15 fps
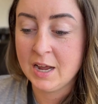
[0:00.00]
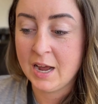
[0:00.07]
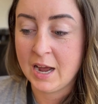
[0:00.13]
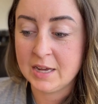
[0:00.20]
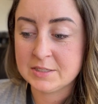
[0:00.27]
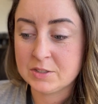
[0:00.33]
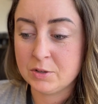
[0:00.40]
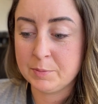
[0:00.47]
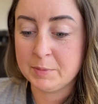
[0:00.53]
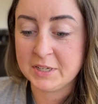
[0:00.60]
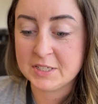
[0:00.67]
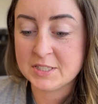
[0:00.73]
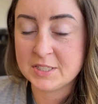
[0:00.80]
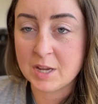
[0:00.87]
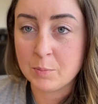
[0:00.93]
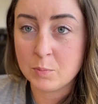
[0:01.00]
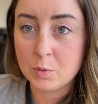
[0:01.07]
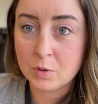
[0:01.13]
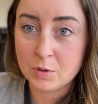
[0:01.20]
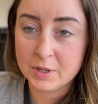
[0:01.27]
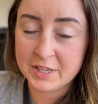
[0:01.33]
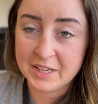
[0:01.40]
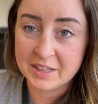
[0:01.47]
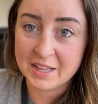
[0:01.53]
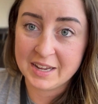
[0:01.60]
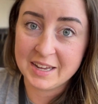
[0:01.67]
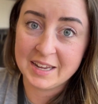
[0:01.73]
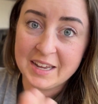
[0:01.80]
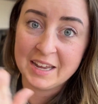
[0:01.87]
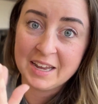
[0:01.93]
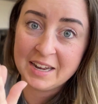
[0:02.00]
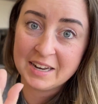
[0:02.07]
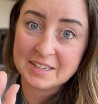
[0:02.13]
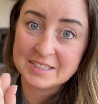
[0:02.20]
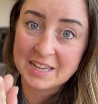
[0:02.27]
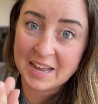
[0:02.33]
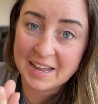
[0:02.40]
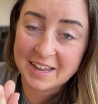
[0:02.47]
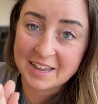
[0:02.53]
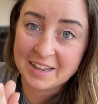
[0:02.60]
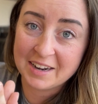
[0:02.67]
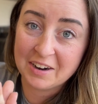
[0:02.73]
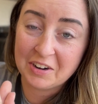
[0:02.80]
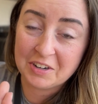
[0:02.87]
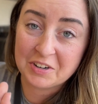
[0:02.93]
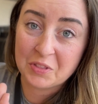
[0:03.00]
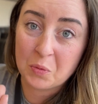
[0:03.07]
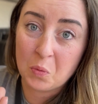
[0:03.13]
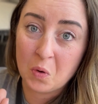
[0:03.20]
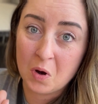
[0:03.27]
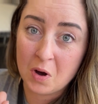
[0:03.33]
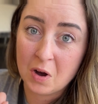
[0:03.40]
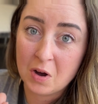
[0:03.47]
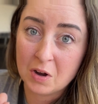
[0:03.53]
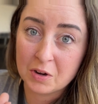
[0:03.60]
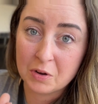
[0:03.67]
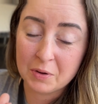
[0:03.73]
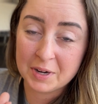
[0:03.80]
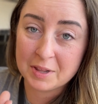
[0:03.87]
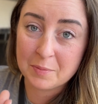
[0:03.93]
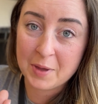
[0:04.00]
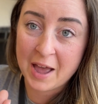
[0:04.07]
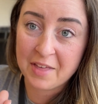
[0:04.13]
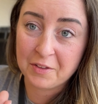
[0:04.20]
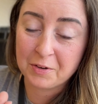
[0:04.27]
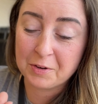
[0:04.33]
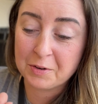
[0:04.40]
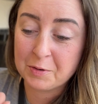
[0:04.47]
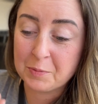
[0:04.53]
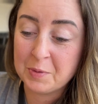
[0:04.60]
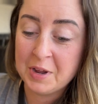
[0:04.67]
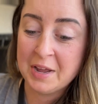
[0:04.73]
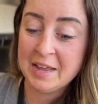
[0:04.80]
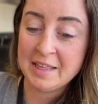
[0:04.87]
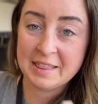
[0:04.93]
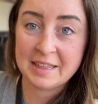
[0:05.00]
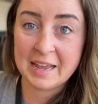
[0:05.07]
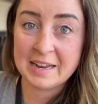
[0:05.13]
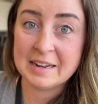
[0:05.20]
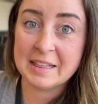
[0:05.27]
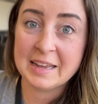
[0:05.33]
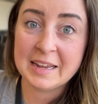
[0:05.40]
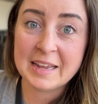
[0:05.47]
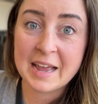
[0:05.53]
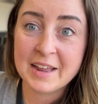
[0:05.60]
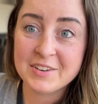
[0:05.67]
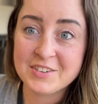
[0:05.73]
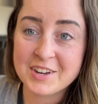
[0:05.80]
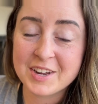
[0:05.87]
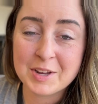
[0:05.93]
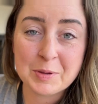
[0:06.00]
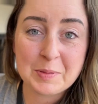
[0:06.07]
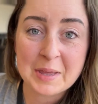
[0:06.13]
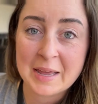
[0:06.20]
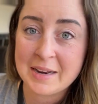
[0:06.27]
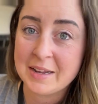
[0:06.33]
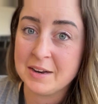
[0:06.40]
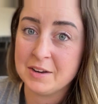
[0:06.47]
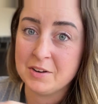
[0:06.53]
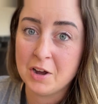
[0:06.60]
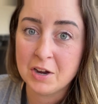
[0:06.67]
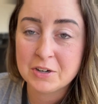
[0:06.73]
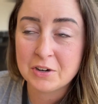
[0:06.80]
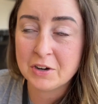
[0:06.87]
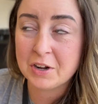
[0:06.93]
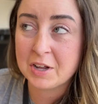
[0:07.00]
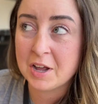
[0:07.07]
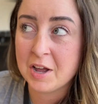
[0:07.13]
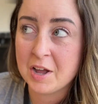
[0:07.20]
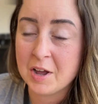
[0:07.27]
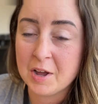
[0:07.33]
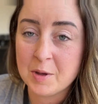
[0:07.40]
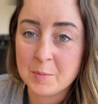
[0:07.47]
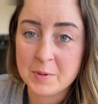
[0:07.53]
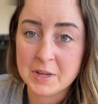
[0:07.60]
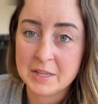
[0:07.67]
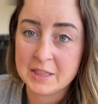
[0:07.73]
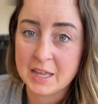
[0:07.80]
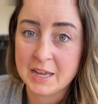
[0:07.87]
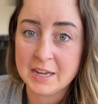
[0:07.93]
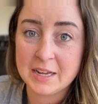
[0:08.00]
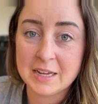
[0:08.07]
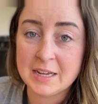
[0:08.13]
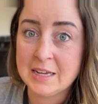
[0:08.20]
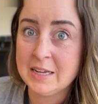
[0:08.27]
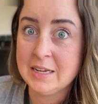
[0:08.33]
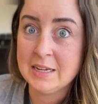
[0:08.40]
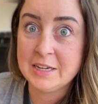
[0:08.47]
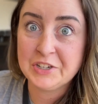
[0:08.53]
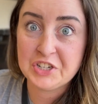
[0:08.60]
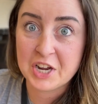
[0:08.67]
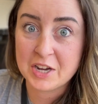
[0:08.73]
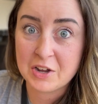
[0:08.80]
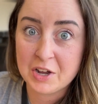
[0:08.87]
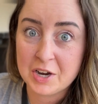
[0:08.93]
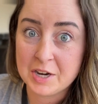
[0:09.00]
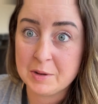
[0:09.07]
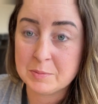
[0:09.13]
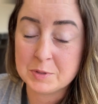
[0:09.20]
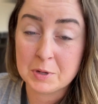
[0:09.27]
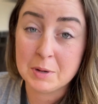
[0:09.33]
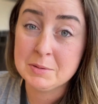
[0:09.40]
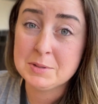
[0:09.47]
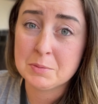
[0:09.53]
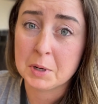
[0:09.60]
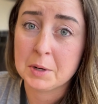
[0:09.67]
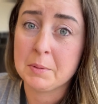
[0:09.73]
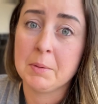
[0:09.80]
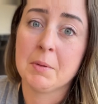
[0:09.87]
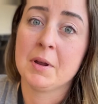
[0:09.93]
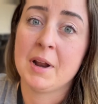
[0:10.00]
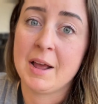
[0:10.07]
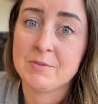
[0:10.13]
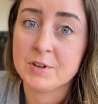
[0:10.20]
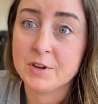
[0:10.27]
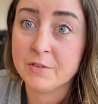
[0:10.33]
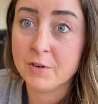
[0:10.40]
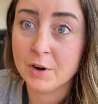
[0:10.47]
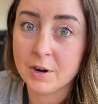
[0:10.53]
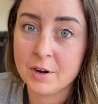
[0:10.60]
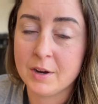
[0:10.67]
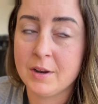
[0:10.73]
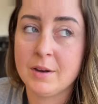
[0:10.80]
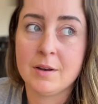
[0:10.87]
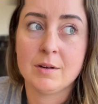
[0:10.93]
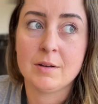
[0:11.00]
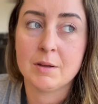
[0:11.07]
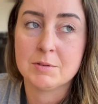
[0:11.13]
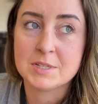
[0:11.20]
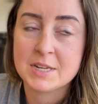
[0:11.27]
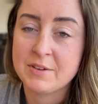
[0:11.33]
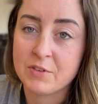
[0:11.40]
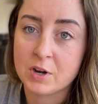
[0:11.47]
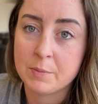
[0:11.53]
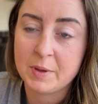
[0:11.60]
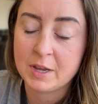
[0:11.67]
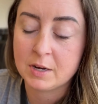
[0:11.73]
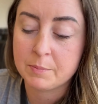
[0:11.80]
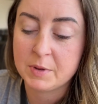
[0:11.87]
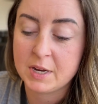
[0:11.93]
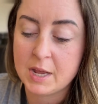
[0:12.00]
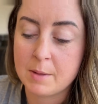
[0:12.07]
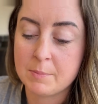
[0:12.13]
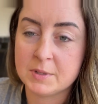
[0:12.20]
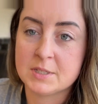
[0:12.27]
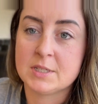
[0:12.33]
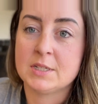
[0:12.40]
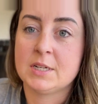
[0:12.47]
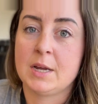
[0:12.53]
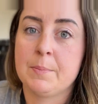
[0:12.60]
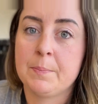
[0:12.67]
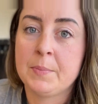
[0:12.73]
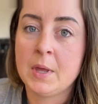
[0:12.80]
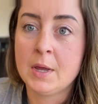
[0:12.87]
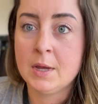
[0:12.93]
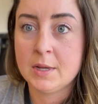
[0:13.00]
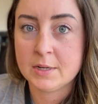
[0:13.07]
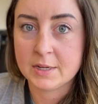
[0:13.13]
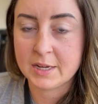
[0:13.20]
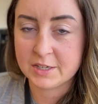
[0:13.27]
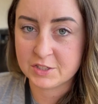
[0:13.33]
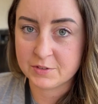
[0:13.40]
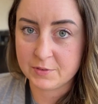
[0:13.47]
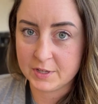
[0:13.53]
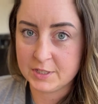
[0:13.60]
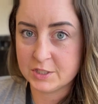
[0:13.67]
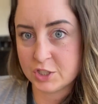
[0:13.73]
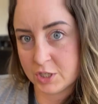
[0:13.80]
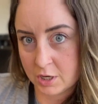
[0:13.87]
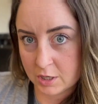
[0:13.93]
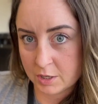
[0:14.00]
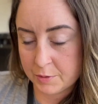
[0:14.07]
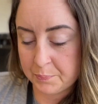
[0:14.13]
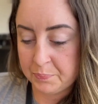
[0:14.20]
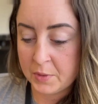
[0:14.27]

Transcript: I saw him like stumble and he like hit his head onto the wall going to the bathroom. They had to like catch him. They had to get a doctor to come and like check on him. So I was worried we were gonna have to divert and I wasn't even gonna make it to Minneapolis in time to catch the flight to Chicago.